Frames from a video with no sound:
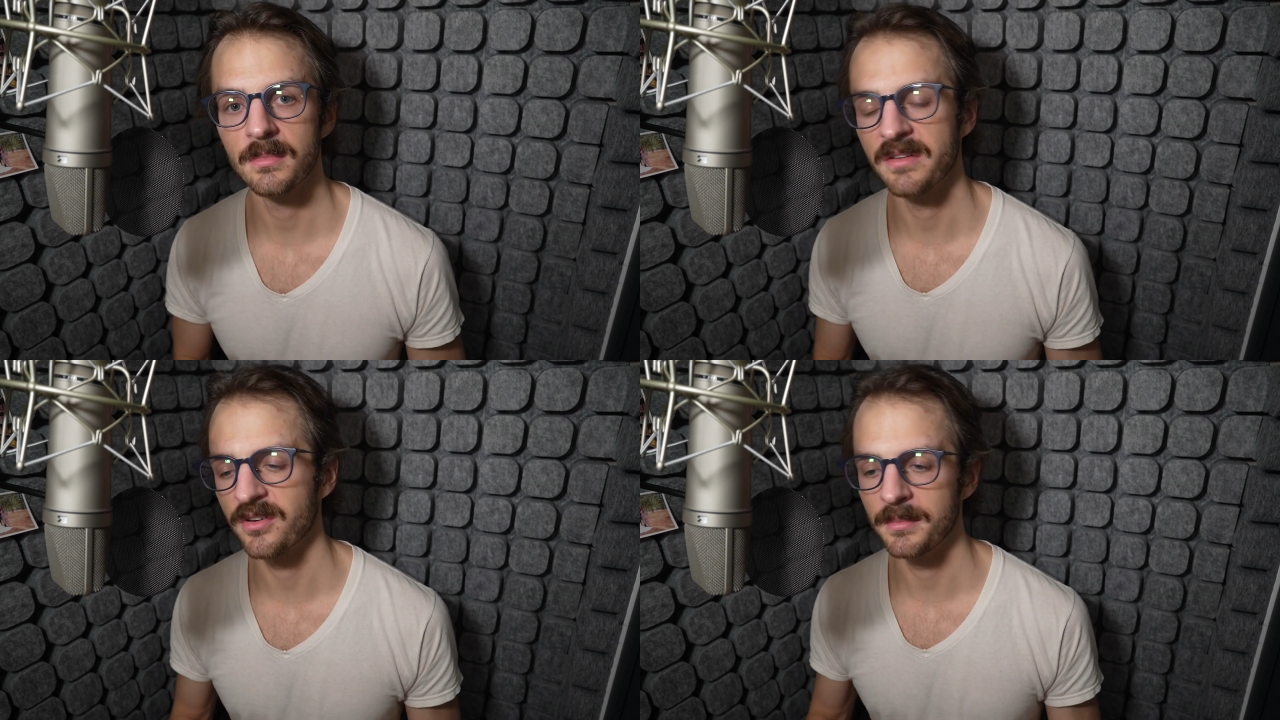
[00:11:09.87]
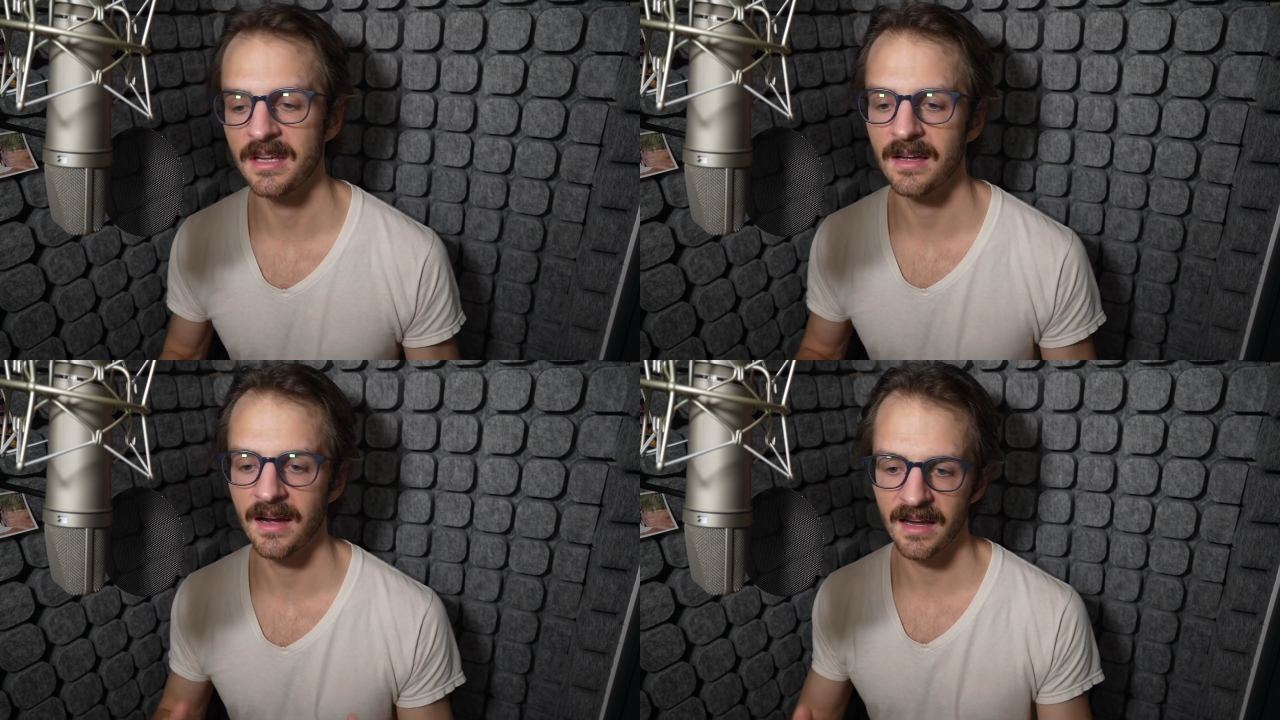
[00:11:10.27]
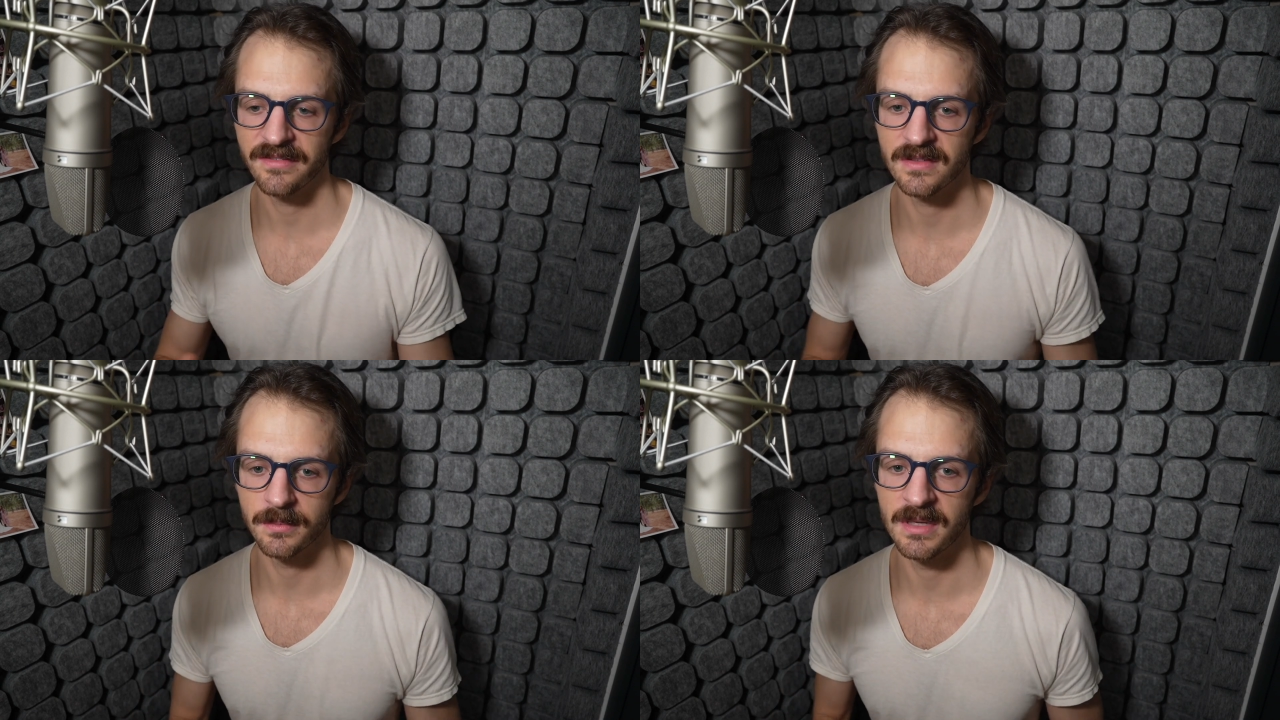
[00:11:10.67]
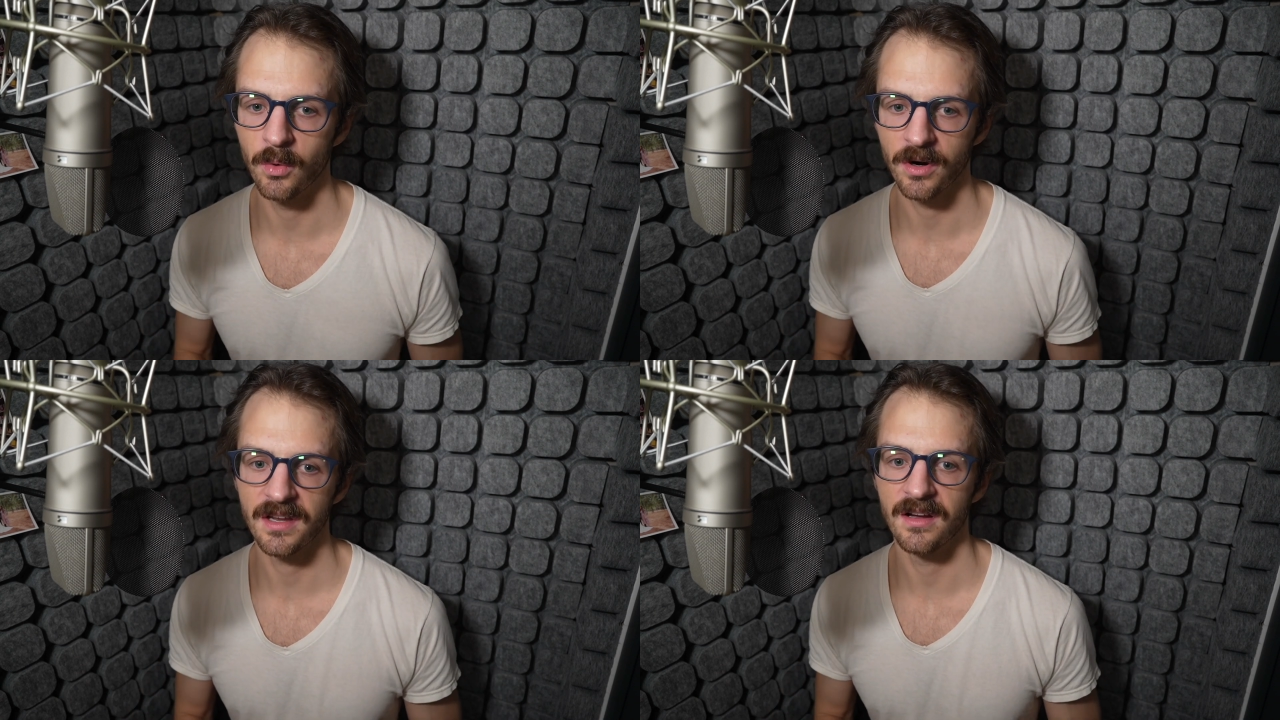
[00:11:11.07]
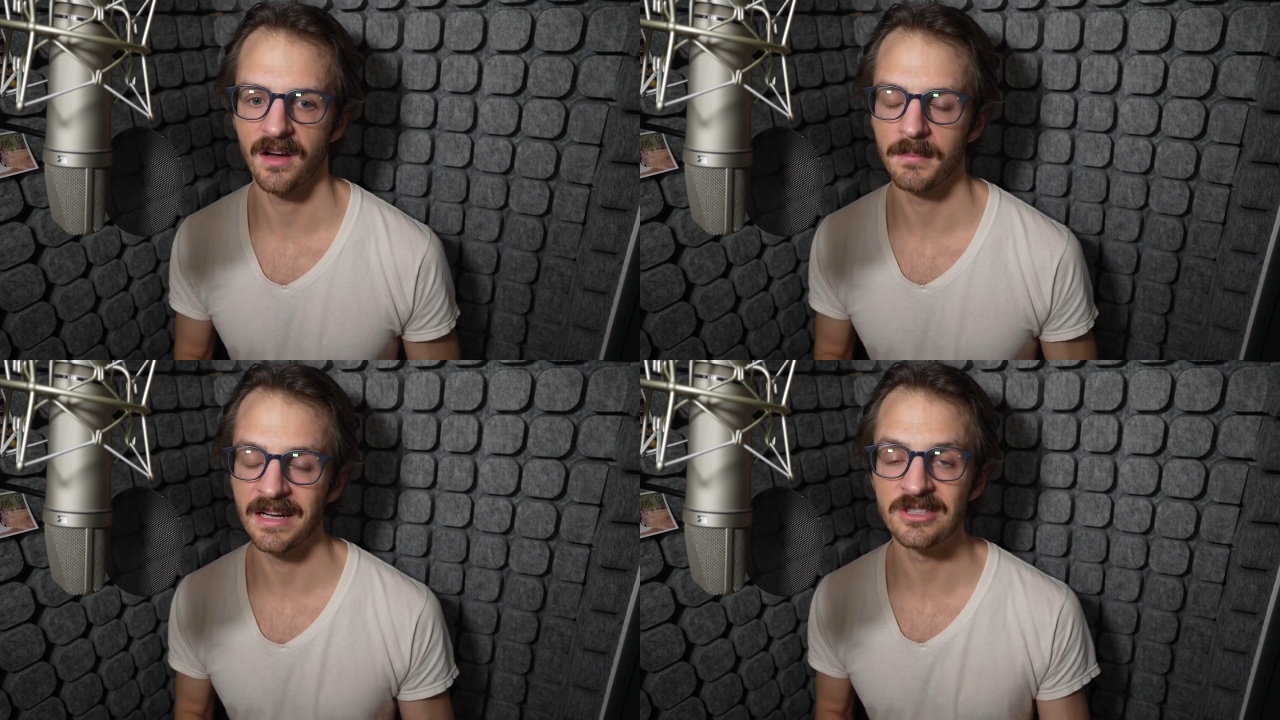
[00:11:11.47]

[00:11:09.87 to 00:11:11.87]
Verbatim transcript: But for me, I have to be working on my